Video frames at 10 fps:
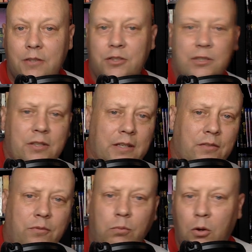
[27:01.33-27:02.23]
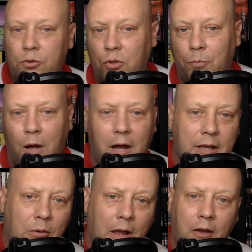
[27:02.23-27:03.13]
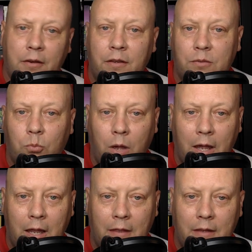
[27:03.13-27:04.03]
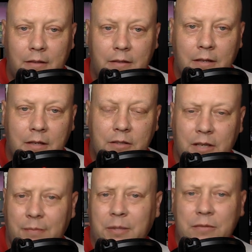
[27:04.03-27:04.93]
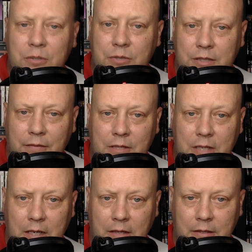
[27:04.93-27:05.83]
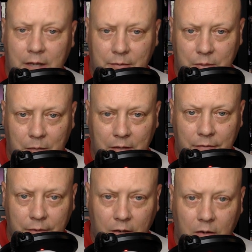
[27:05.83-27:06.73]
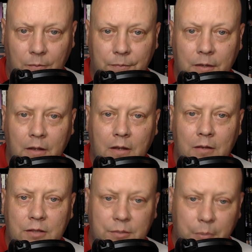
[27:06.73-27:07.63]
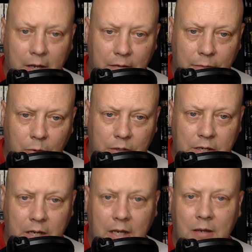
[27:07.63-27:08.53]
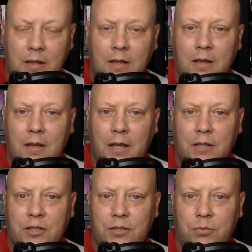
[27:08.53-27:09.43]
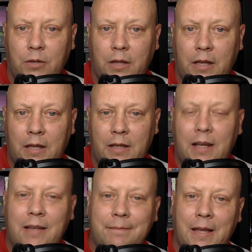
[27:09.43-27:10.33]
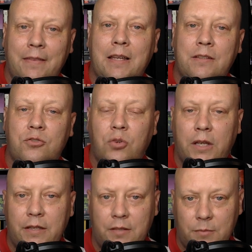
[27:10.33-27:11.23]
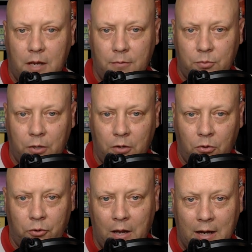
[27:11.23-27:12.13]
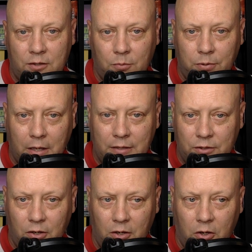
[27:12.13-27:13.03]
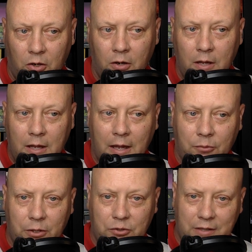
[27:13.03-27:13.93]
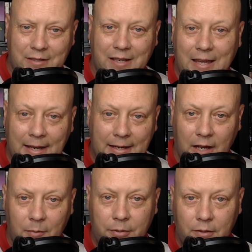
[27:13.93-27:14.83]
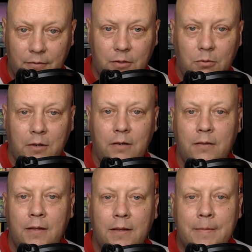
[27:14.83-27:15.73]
She just like throws her body around in this way that I believe she was 17 at the time she made the film. She's playing 14, and she's really, I think it's tricky sometimes when an older actor plays younger and really tries to kid it up, if you will.